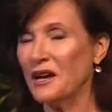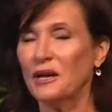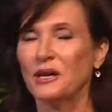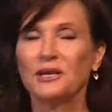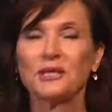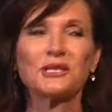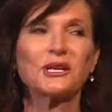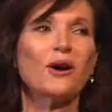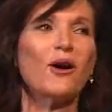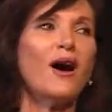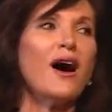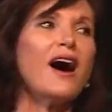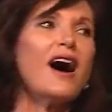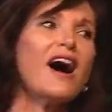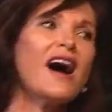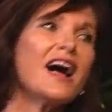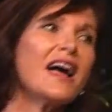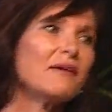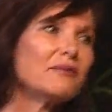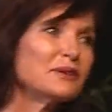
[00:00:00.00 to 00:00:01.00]
So
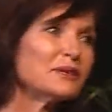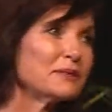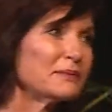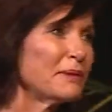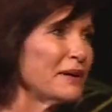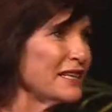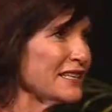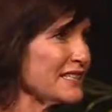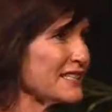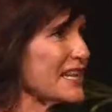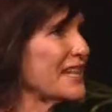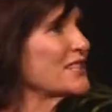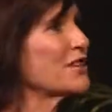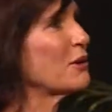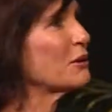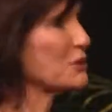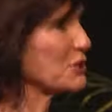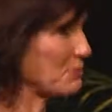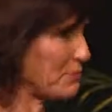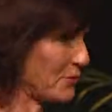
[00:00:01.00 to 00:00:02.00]
by this stage, I
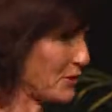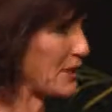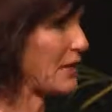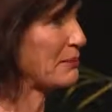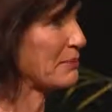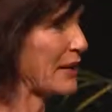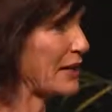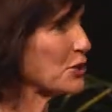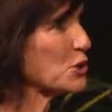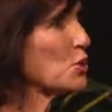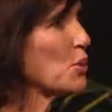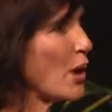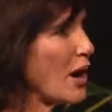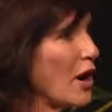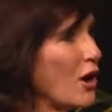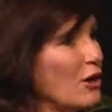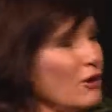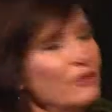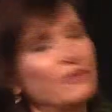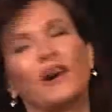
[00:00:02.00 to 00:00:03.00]
was about
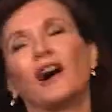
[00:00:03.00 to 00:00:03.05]
12.